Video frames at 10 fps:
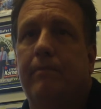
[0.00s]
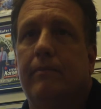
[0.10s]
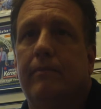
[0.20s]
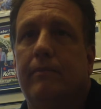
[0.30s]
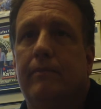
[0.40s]

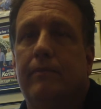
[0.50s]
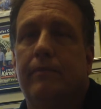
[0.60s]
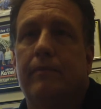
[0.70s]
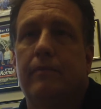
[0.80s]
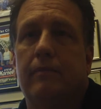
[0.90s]
now you said
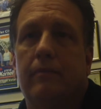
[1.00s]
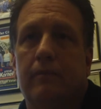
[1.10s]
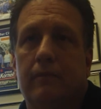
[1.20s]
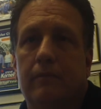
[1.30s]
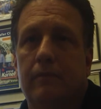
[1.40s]
that the
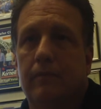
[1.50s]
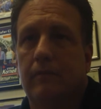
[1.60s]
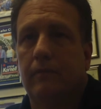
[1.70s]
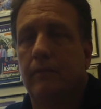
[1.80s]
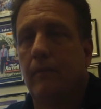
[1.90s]
um, the
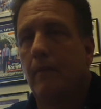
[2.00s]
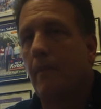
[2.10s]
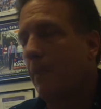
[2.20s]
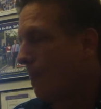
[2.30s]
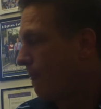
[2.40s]
first
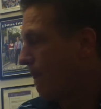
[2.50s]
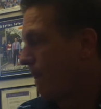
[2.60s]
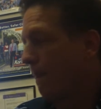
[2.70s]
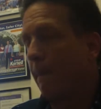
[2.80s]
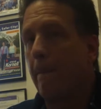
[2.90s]
reading of
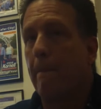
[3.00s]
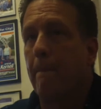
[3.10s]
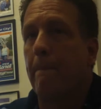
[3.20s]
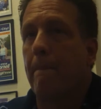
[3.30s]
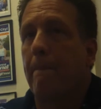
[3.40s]
this
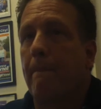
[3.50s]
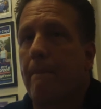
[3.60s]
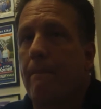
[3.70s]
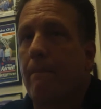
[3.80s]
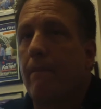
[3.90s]

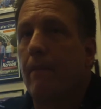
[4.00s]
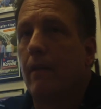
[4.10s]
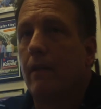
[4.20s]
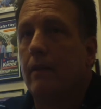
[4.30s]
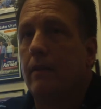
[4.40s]
passed
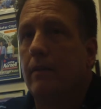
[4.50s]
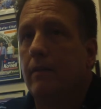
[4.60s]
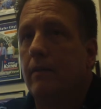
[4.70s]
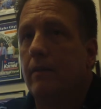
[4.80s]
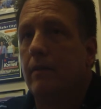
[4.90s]
um,
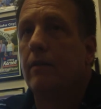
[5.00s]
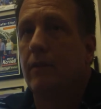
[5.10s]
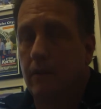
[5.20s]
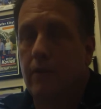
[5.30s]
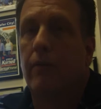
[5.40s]
six to
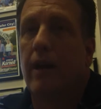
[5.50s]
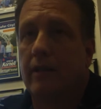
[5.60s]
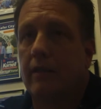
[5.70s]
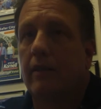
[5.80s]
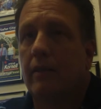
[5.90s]
two.
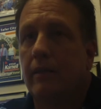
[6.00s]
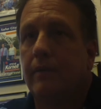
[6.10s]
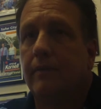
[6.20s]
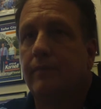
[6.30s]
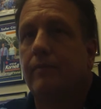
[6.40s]
Correct.
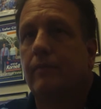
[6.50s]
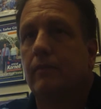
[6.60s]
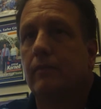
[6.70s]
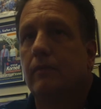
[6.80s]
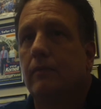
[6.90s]
Um,
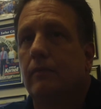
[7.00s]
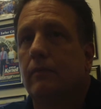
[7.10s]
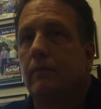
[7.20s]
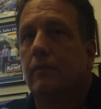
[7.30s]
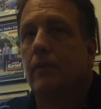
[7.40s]

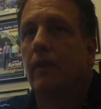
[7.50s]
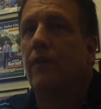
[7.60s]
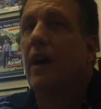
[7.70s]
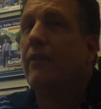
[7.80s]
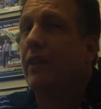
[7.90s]
I mean, I know
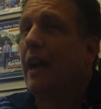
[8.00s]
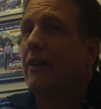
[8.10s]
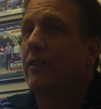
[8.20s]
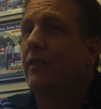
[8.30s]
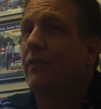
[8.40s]
Five, things-
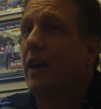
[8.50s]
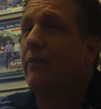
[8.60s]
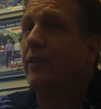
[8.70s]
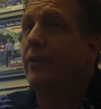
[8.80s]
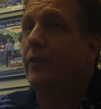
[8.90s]
actually
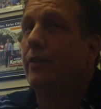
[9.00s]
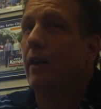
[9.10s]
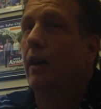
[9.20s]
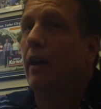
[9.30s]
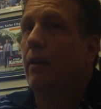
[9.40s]
five to two. Five
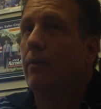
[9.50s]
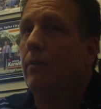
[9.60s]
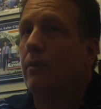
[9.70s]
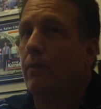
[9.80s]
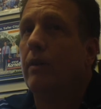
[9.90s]
to two, Uh, okay.
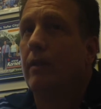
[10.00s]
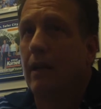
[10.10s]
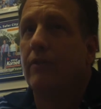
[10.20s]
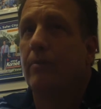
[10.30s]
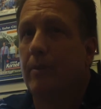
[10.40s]
One
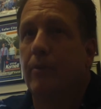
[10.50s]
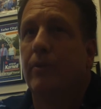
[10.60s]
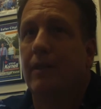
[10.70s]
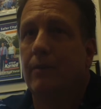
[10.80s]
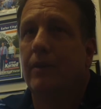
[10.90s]
council member
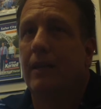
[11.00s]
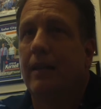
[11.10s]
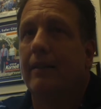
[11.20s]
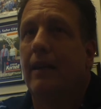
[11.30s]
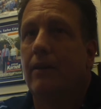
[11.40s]
was, was
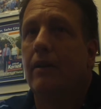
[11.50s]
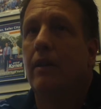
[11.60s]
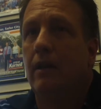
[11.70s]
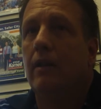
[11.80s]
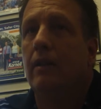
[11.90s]
out of town.
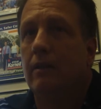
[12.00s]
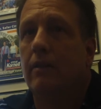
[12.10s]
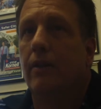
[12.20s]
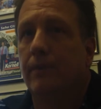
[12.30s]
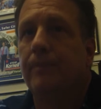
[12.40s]
Okay, okay. So-